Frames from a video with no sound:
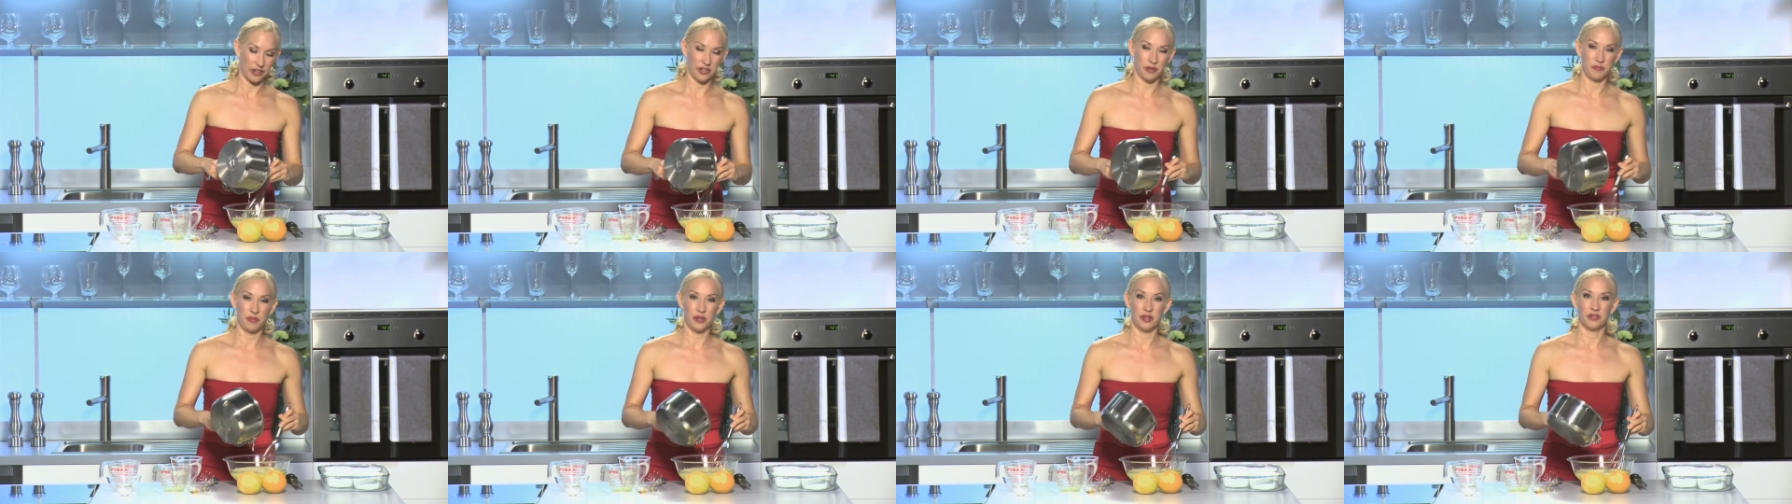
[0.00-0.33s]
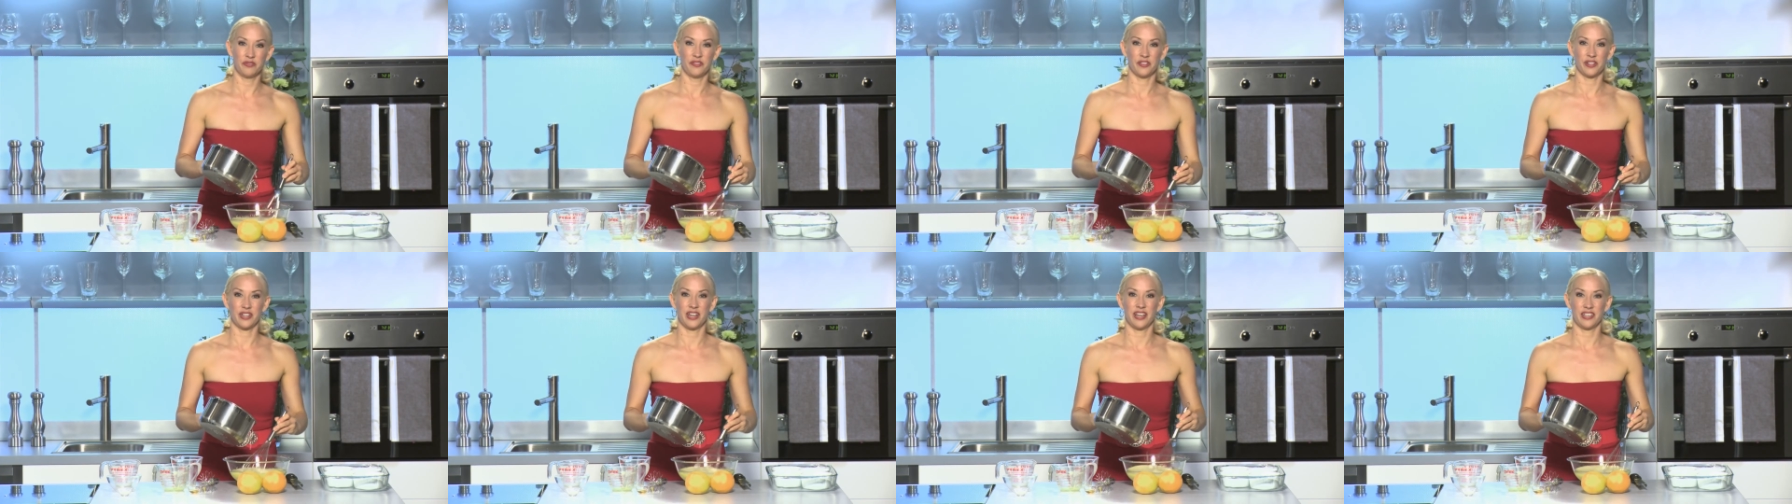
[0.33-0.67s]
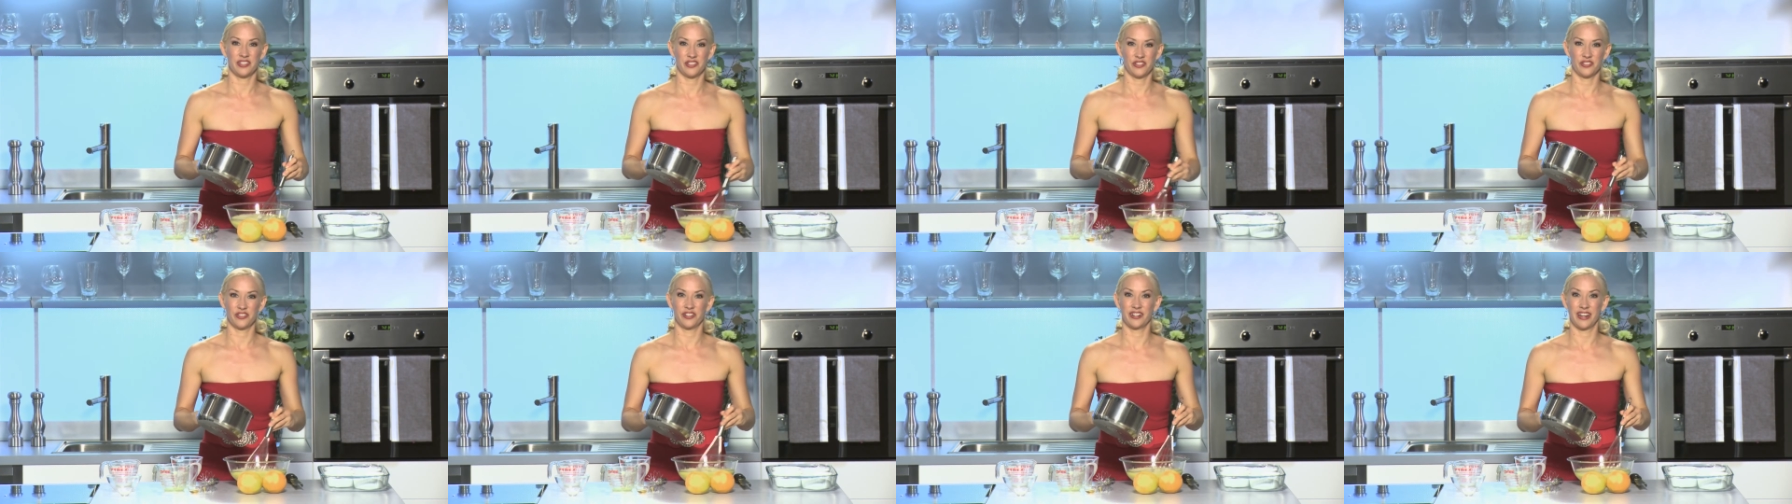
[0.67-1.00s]
on a beautiful
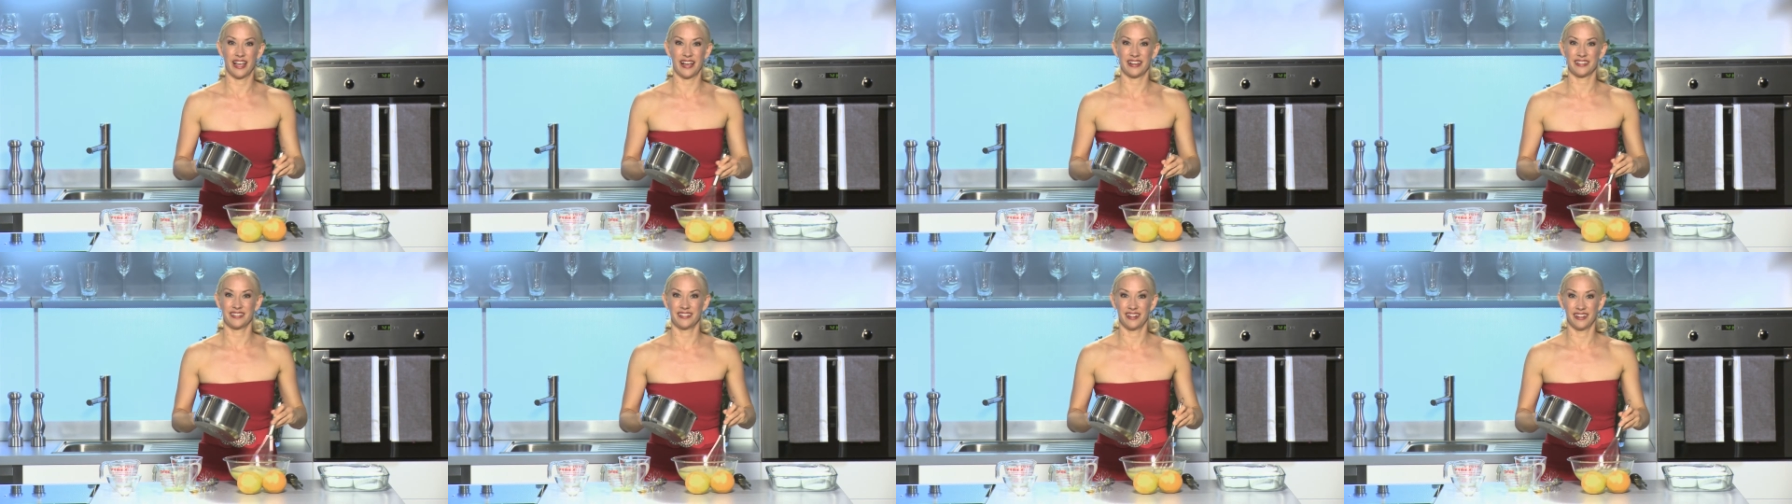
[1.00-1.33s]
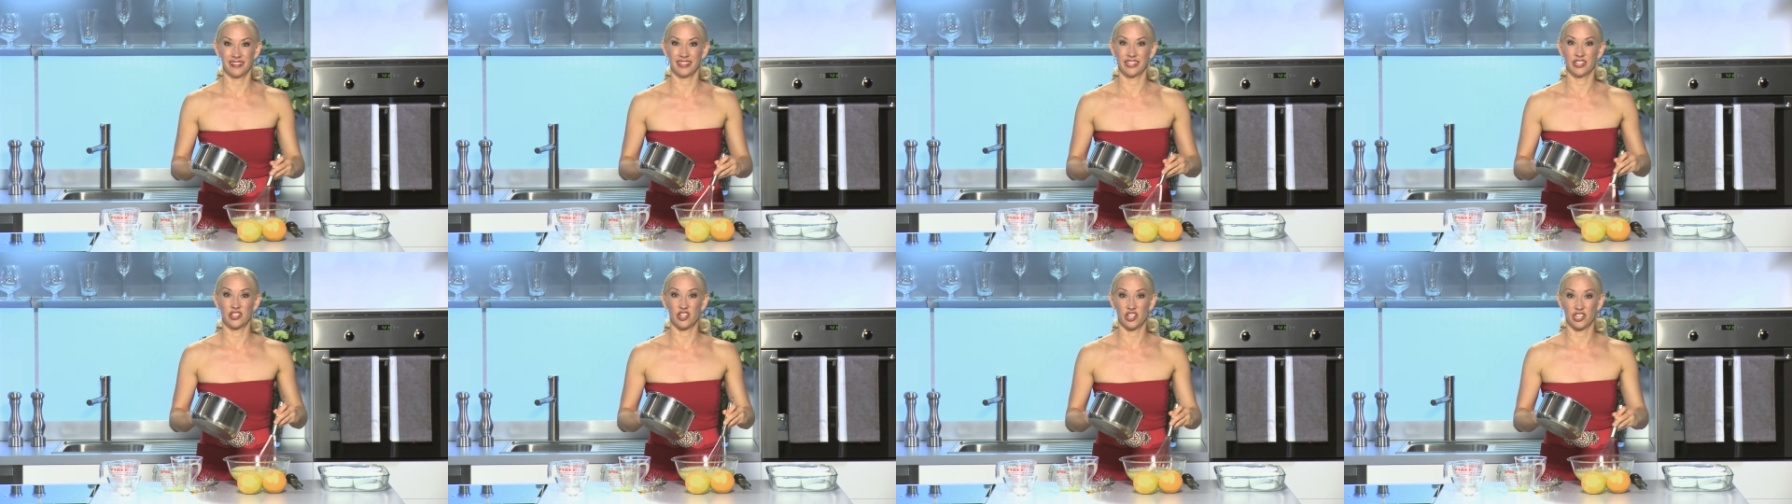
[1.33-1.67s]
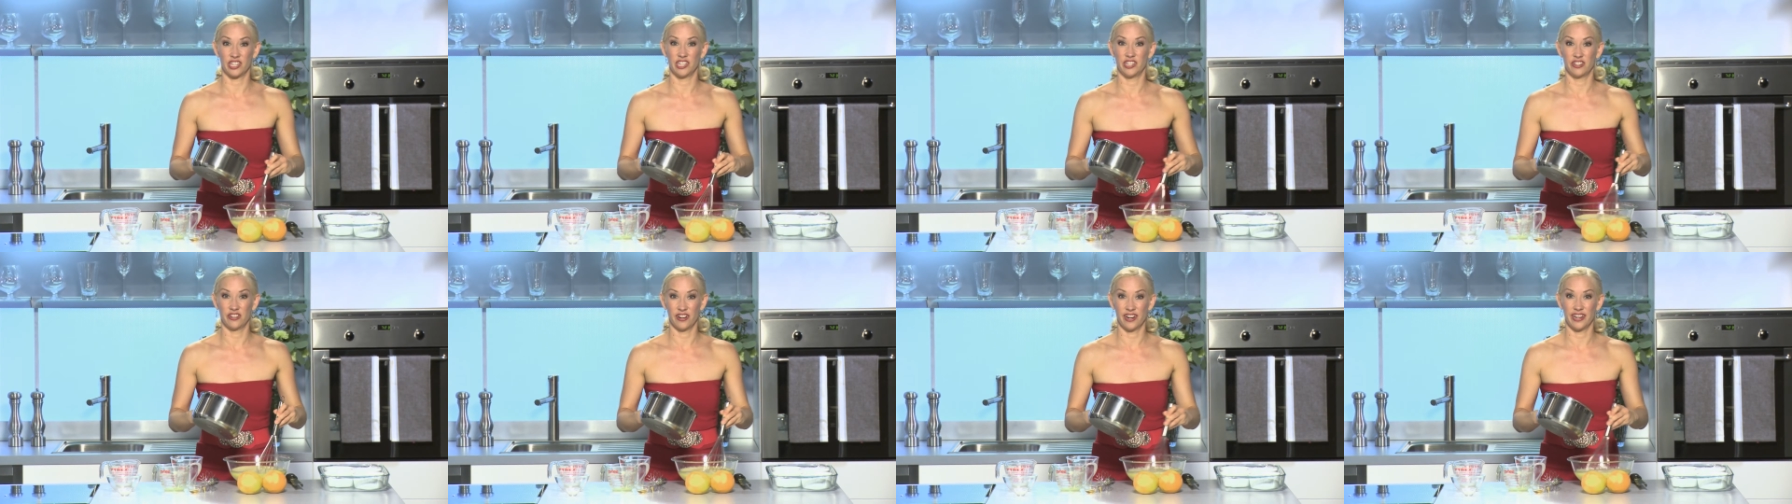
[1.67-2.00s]
custard and accidentally
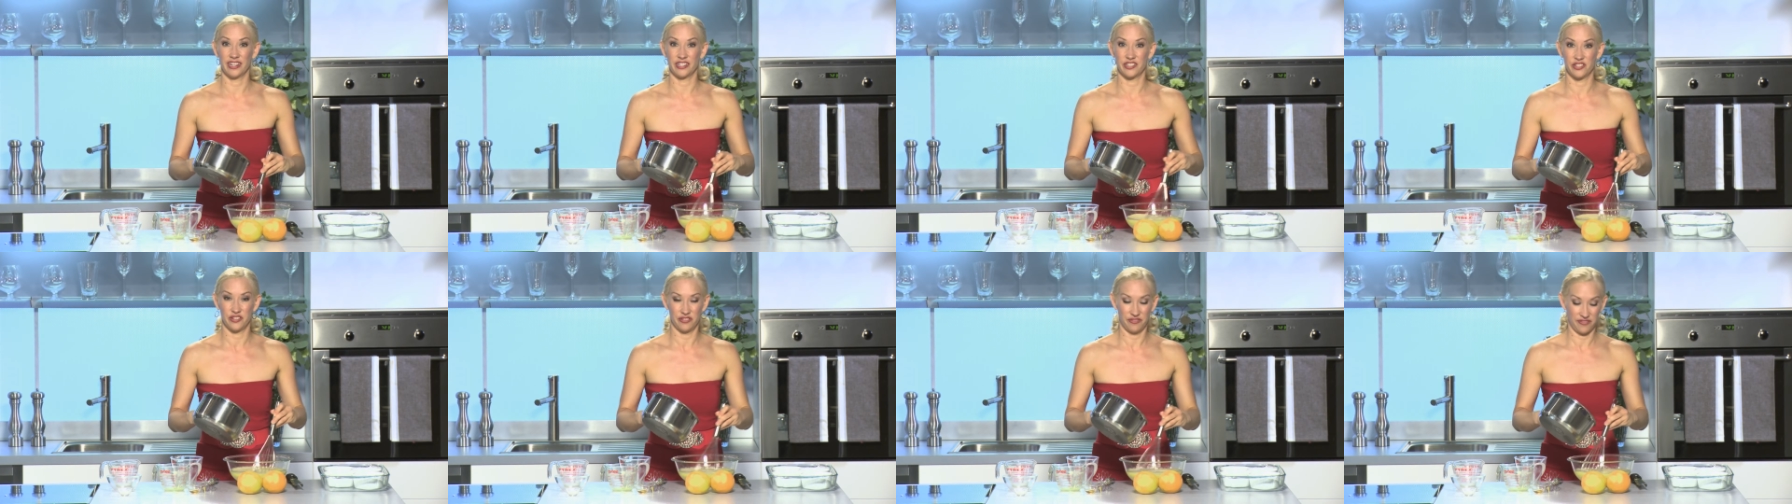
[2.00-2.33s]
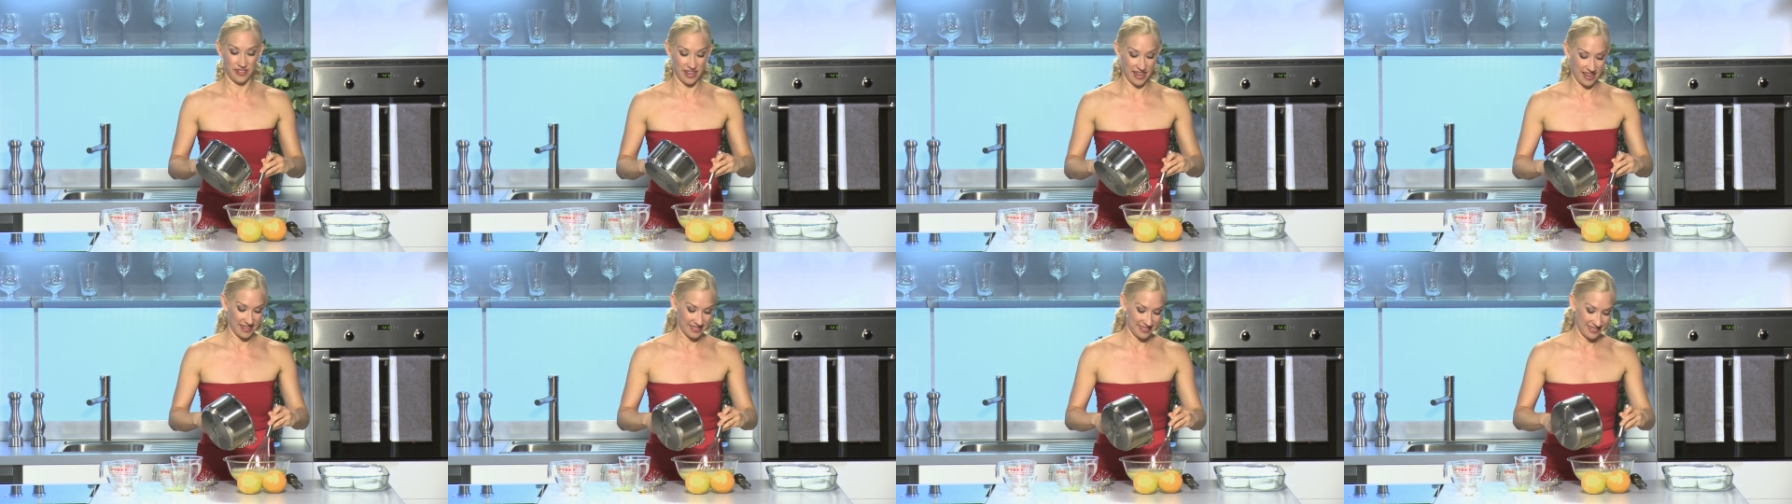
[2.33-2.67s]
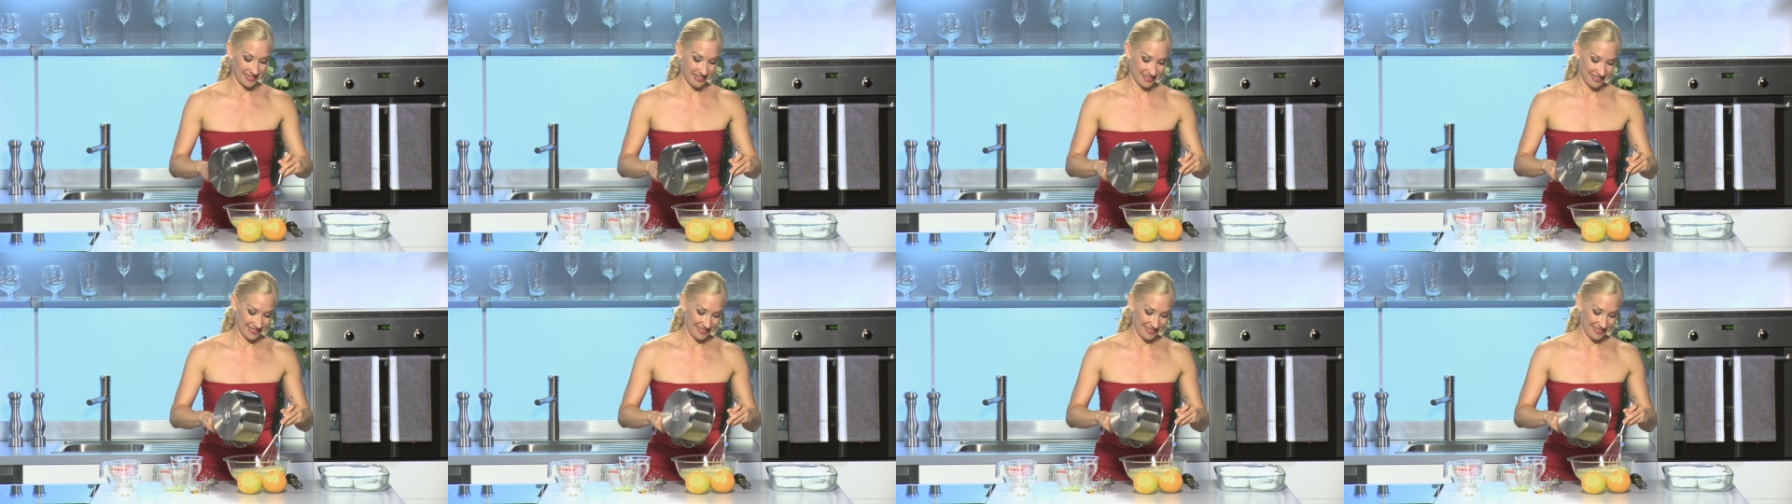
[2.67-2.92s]
cooking your eggs too fast.